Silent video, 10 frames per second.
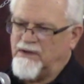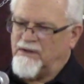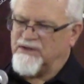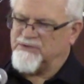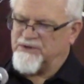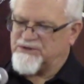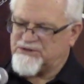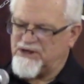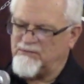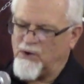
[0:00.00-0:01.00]
That's what
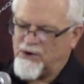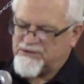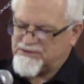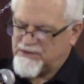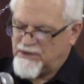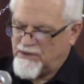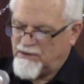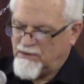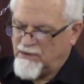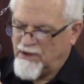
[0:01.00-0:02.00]
Chemosh
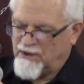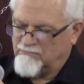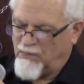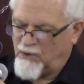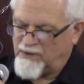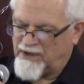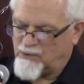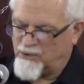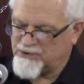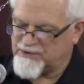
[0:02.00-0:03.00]
and
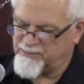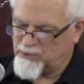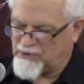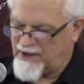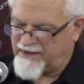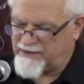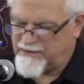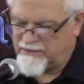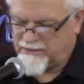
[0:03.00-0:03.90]
Molech worship were like.